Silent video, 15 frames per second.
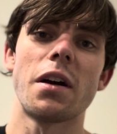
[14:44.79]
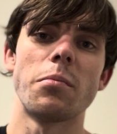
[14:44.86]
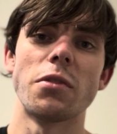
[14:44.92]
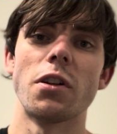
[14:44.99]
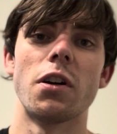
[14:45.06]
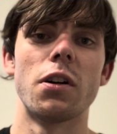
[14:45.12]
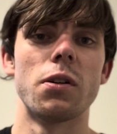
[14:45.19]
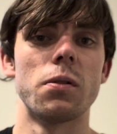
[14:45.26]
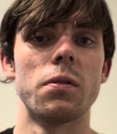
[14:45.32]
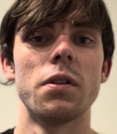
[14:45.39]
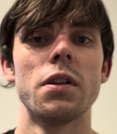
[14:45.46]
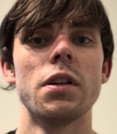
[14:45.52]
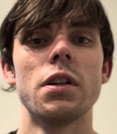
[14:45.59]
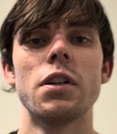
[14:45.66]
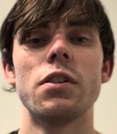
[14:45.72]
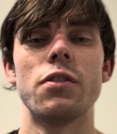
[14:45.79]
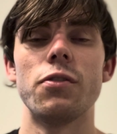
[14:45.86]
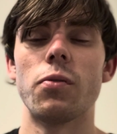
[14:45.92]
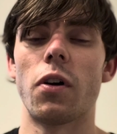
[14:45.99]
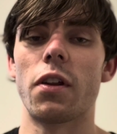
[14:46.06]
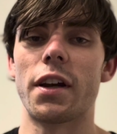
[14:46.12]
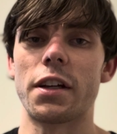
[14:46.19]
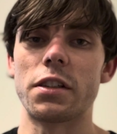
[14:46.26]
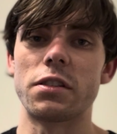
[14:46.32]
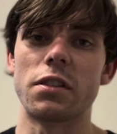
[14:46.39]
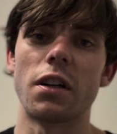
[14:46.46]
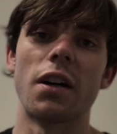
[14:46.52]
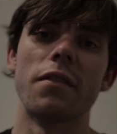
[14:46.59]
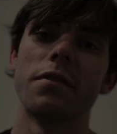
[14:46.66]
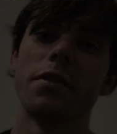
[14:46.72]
below, do all that good stuff.